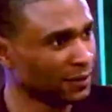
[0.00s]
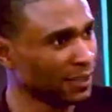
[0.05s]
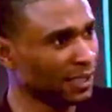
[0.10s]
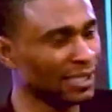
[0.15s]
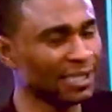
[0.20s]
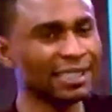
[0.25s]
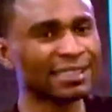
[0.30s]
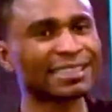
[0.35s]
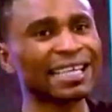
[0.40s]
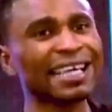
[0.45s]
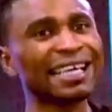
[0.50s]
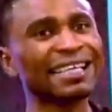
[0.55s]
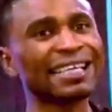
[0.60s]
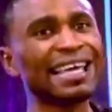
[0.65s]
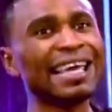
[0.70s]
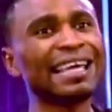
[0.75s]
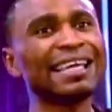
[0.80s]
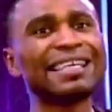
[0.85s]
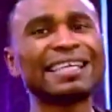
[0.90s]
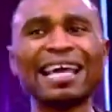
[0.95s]
It is a
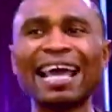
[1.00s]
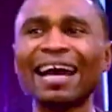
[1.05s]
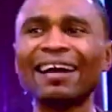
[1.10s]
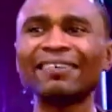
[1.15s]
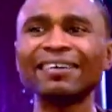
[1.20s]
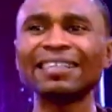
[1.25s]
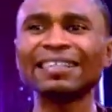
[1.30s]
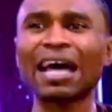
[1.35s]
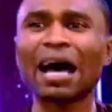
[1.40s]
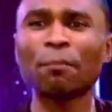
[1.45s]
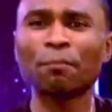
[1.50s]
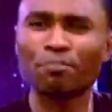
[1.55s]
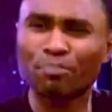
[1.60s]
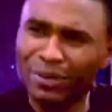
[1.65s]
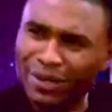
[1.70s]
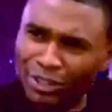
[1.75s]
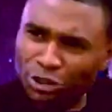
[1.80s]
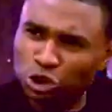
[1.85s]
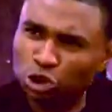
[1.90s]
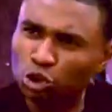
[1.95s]
hearing that
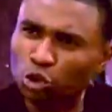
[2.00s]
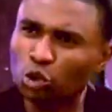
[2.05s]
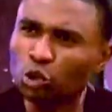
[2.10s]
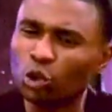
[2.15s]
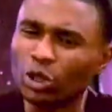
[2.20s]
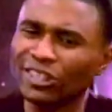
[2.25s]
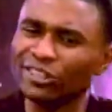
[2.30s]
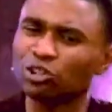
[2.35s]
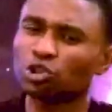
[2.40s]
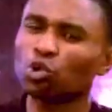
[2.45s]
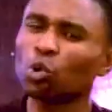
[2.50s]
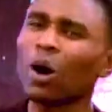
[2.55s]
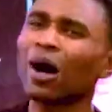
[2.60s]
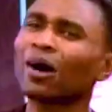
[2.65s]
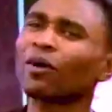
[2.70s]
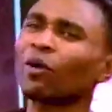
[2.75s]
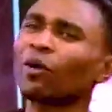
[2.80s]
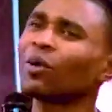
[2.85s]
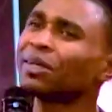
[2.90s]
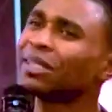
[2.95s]
brings you into
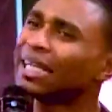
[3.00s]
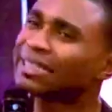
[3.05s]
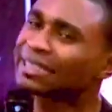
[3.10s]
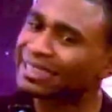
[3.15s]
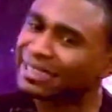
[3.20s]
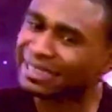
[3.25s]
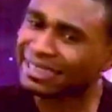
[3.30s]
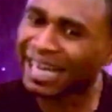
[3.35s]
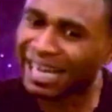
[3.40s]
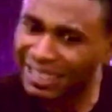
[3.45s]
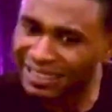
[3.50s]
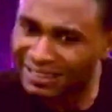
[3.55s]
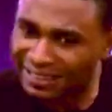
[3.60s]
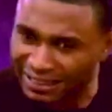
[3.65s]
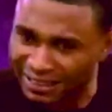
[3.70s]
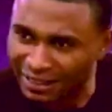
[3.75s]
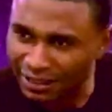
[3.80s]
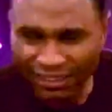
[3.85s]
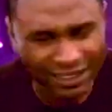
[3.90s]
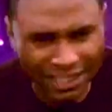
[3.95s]
an
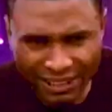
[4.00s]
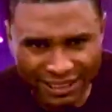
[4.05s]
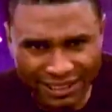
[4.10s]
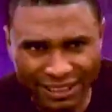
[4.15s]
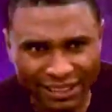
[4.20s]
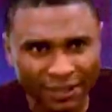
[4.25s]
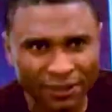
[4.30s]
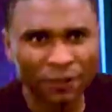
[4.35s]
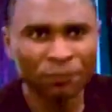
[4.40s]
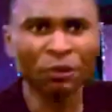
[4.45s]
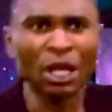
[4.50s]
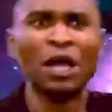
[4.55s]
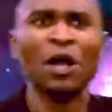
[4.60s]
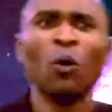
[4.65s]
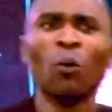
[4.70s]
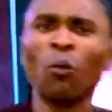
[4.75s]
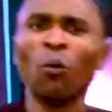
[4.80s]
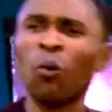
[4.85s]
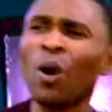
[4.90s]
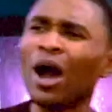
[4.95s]
understanding. Listen,
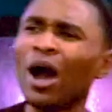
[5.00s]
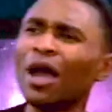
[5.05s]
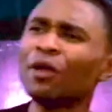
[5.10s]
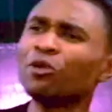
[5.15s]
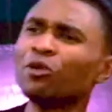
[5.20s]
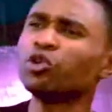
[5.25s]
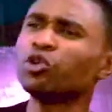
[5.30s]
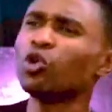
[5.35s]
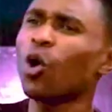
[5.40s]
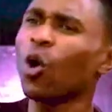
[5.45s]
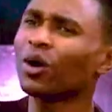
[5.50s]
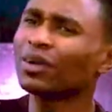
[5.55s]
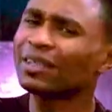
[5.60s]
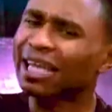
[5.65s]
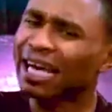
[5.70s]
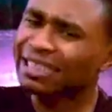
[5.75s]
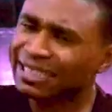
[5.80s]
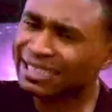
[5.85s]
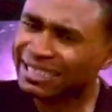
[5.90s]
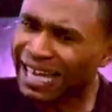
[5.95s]
when you
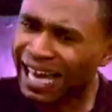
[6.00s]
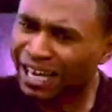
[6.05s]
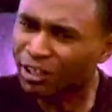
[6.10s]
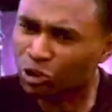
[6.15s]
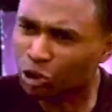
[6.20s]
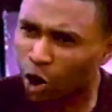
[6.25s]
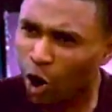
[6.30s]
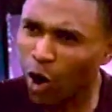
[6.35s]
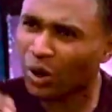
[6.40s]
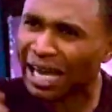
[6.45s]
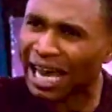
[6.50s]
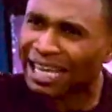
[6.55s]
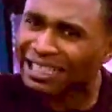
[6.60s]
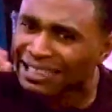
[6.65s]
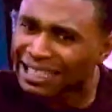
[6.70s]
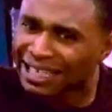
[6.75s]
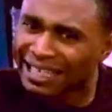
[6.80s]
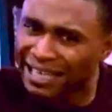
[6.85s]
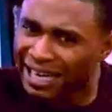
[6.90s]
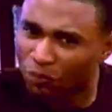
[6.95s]
understand God at a
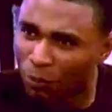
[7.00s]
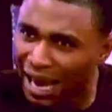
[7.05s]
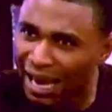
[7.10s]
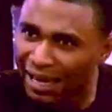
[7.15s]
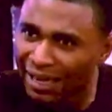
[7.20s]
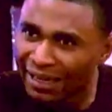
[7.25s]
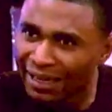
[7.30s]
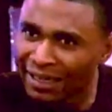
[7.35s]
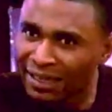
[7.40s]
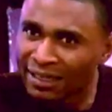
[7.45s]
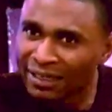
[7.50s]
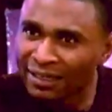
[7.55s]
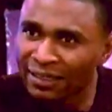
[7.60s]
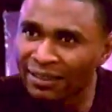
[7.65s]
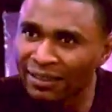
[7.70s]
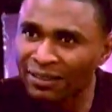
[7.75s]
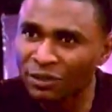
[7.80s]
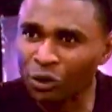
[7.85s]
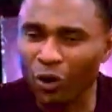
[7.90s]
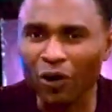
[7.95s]
level,
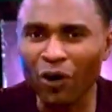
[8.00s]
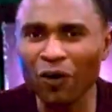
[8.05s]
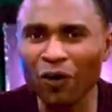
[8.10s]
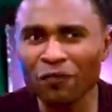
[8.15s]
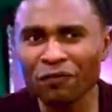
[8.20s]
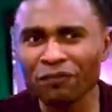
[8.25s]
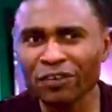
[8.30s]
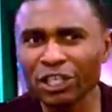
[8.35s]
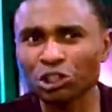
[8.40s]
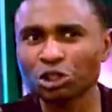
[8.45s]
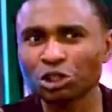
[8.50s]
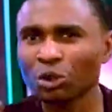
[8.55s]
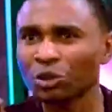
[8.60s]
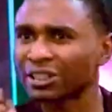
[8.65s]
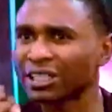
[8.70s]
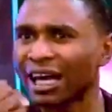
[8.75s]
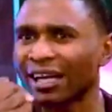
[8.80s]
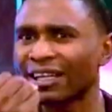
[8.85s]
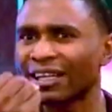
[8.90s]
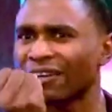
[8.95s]
your
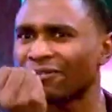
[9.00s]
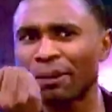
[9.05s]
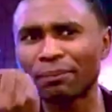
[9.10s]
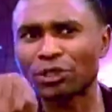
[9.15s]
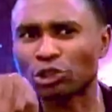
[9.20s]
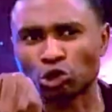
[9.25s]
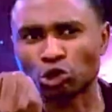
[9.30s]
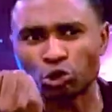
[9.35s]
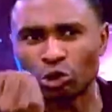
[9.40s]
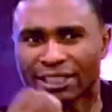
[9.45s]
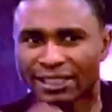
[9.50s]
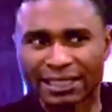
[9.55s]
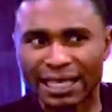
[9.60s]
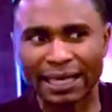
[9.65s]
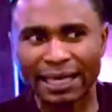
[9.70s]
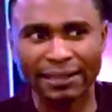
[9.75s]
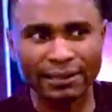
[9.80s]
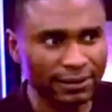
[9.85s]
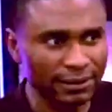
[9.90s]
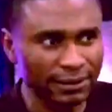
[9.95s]
convictions can never be
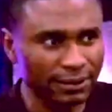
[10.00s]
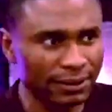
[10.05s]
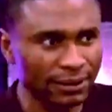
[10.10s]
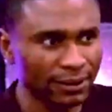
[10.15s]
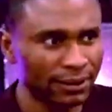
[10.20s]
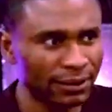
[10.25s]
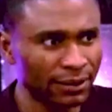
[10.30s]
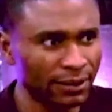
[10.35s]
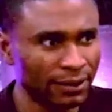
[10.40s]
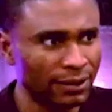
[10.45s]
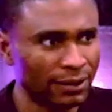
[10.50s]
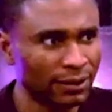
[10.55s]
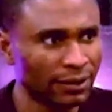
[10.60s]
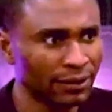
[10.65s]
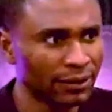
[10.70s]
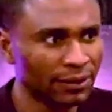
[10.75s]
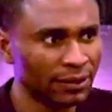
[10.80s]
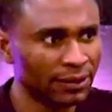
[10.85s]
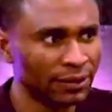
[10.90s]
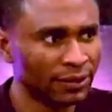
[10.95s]
twisted.
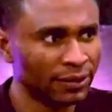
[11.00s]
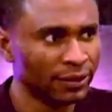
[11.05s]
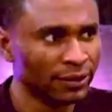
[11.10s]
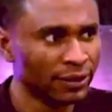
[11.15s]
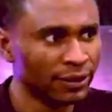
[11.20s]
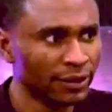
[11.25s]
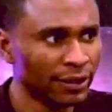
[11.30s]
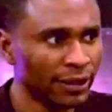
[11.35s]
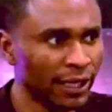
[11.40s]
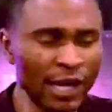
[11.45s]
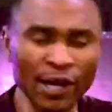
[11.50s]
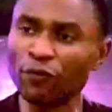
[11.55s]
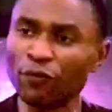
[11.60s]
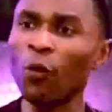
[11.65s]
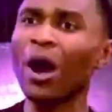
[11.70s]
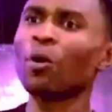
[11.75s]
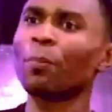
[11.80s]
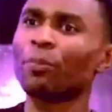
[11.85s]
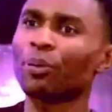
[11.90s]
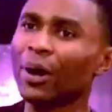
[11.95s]
Even
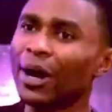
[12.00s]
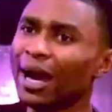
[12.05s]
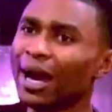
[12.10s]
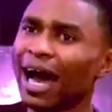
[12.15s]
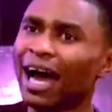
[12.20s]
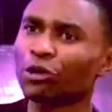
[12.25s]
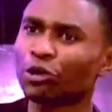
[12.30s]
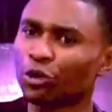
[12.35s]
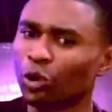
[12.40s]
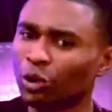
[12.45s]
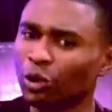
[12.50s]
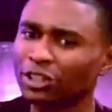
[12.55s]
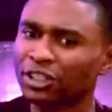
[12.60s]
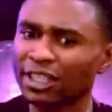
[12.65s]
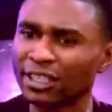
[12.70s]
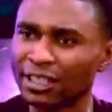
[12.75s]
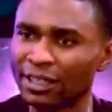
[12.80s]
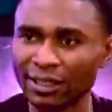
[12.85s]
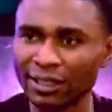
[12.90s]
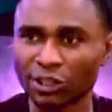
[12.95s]
when you pray and you don't
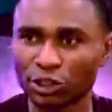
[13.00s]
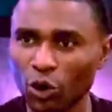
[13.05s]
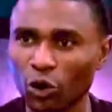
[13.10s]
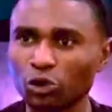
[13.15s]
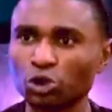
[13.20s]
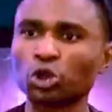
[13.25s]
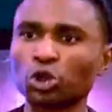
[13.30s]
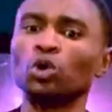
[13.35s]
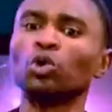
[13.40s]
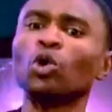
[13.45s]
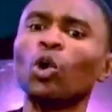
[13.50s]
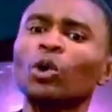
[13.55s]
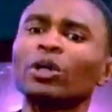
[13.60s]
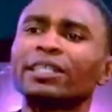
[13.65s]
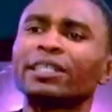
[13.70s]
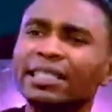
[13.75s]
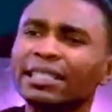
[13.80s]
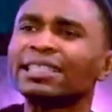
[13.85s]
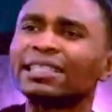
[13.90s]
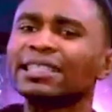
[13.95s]
see the result, you know
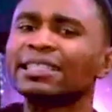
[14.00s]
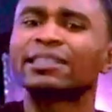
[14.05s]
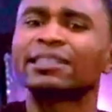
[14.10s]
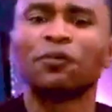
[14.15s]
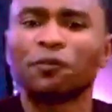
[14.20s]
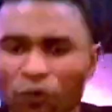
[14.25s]
this is the